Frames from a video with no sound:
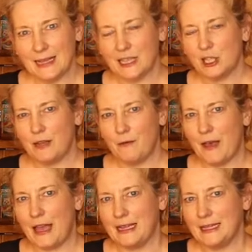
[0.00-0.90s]
actually
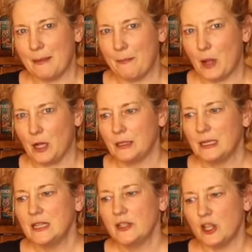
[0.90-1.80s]
fairly simple,
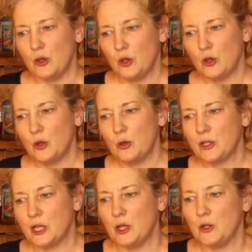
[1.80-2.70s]
so you could
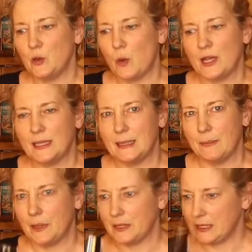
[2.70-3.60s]
also use the word
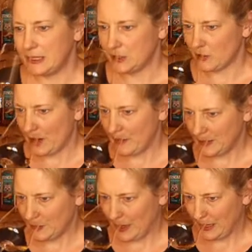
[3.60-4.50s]
simple to describe
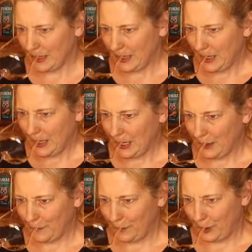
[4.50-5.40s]
this wine
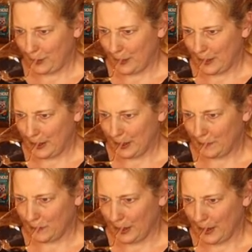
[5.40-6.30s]
if you
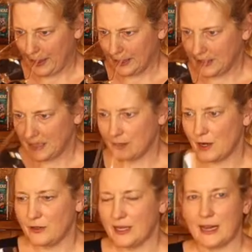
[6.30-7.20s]
liked. There's
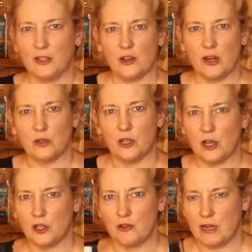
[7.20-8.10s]
no secondary or
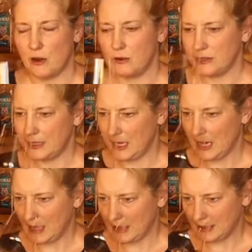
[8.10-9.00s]
tertiary notes in
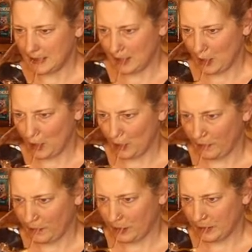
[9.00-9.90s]
here. This is a
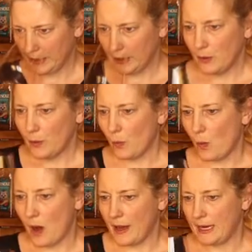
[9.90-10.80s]
youthful
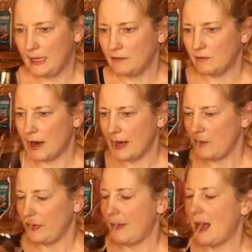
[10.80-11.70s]
wine right
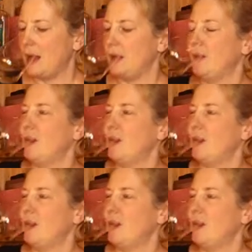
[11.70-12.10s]
on the palate.